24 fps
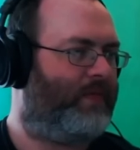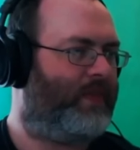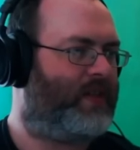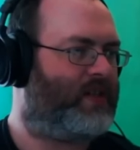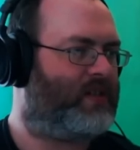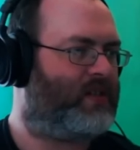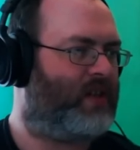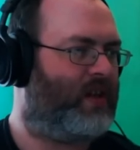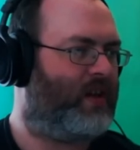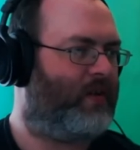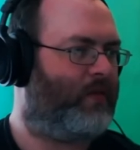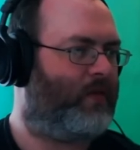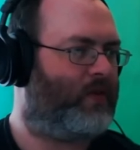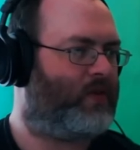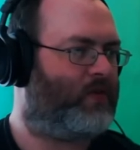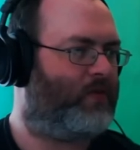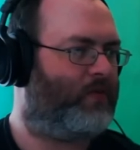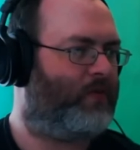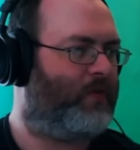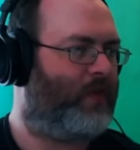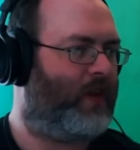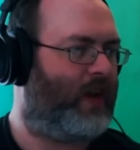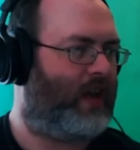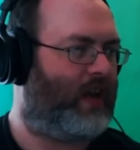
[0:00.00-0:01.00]
This life is
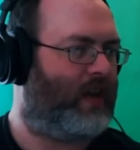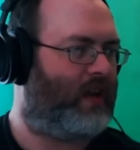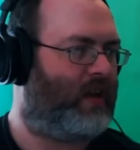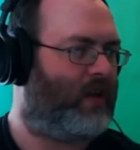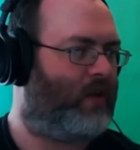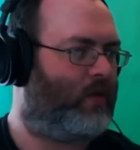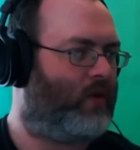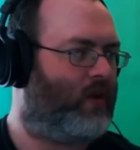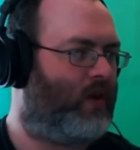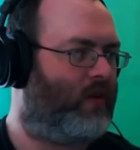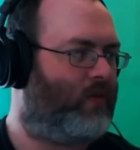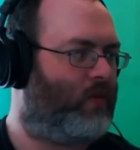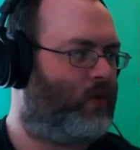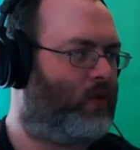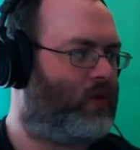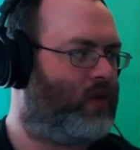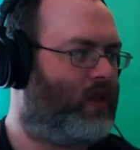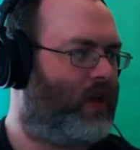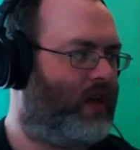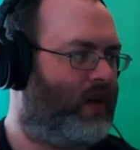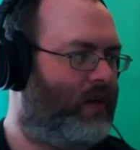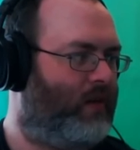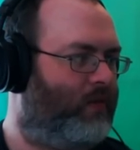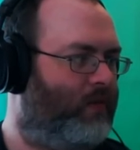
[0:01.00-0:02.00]
fake. I'll give you
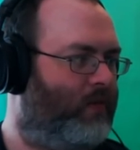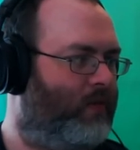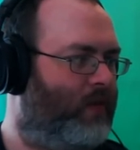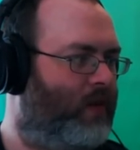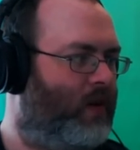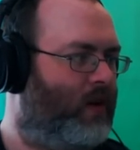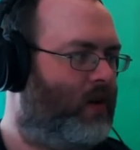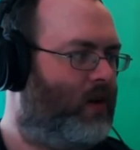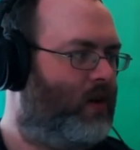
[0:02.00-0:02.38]
life.